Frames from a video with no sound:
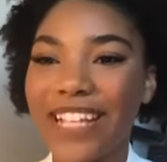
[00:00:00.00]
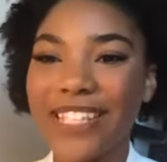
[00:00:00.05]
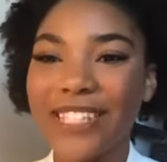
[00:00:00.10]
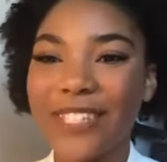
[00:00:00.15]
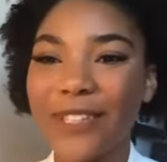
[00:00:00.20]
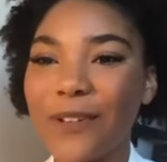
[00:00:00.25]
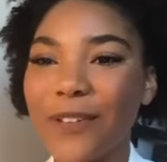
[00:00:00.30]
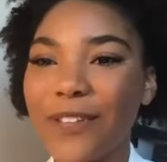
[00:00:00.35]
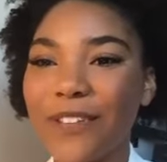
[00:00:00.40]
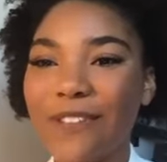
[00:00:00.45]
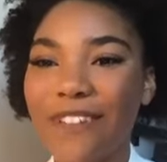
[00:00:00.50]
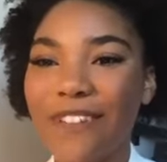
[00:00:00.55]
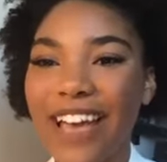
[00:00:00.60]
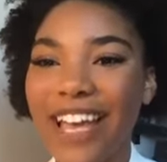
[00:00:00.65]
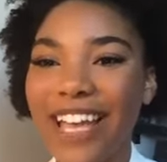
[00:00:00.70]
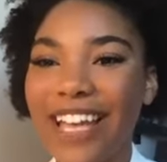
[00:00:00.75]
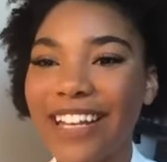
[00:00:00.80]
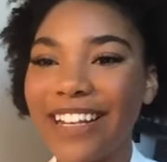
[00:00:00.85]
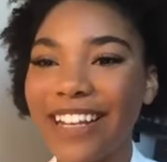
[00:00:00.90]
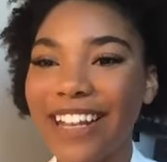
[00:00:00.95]
that's totally
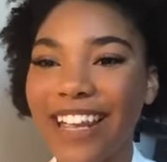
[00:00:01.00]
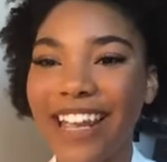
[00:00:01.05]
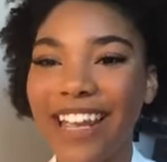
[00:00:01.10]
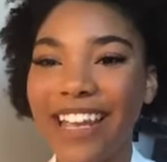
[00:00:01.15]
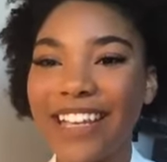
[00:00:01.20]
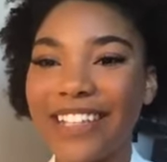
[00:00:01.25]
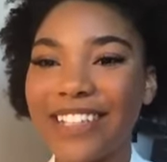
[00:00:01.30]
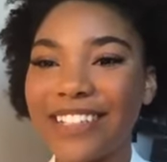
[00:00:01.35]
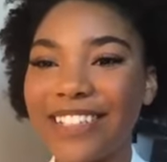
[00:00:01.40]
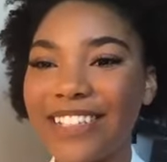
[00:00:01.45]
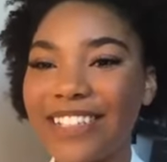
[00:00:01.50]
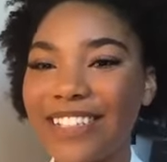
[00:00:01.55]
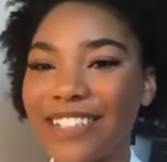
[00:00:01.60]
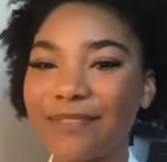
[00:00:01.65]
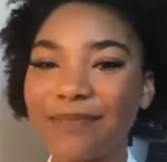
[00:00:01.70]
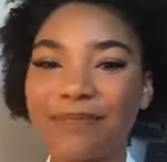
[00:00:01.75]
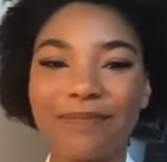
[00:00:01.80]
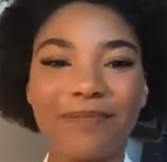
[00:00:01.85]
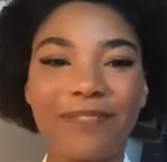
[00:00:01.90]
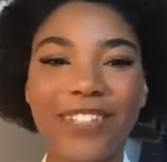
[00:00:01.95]
fine. And
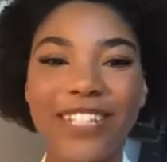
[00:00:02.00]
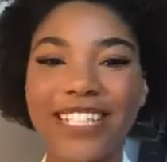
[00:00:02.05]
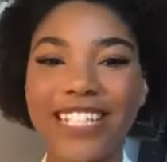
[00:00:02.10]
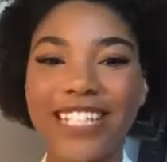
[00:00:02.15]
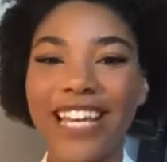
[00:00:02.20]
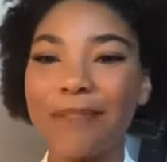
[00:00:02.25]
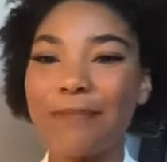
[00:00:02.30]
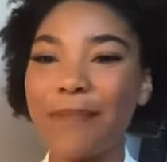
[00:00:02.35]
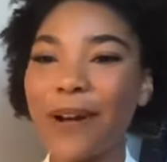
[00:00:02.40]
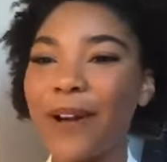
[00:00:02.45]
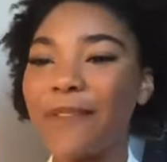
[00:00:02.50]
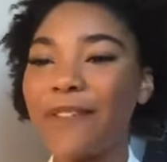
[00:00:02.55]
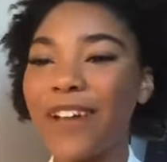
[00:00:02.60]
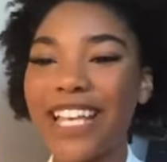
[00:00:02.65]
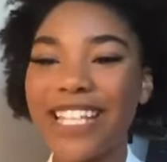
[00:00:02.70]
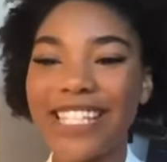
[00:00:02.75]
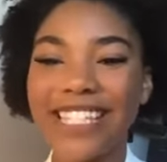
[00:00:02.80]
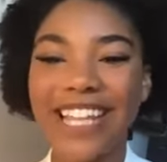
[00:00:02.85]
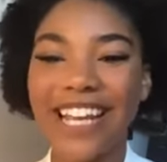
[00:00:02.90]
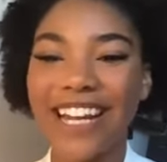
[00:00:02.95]
we just got to part
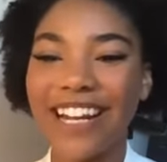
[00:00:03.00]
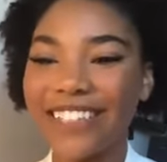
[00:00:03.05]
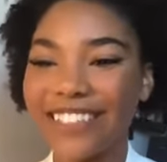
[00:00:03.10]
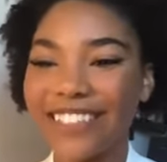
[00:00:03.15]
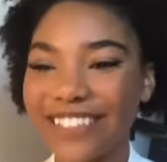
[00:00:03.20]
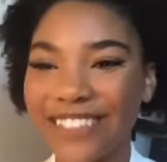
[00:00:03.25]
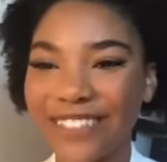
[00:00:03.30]
ways there.